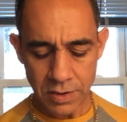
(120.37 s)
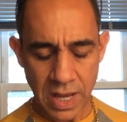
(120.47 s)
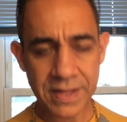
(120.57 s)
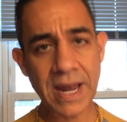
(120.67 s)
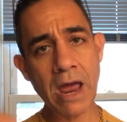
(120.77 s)

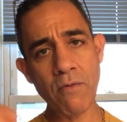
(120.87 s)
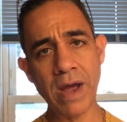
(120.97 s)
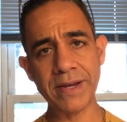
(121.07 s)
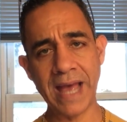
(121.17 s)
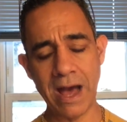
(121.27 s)
and then I
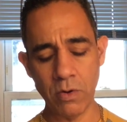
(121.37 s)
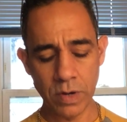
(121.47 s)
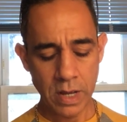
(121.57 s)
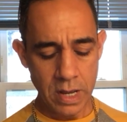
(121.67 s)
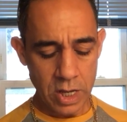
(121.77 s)
write down.
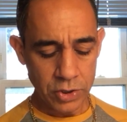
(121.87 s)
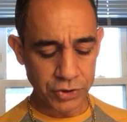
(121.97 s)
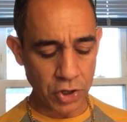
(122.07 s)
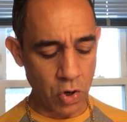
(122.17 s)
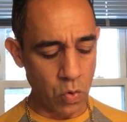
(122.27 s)

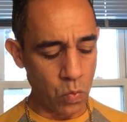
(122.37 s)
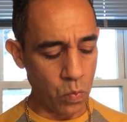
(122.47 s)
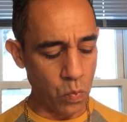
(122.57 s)
So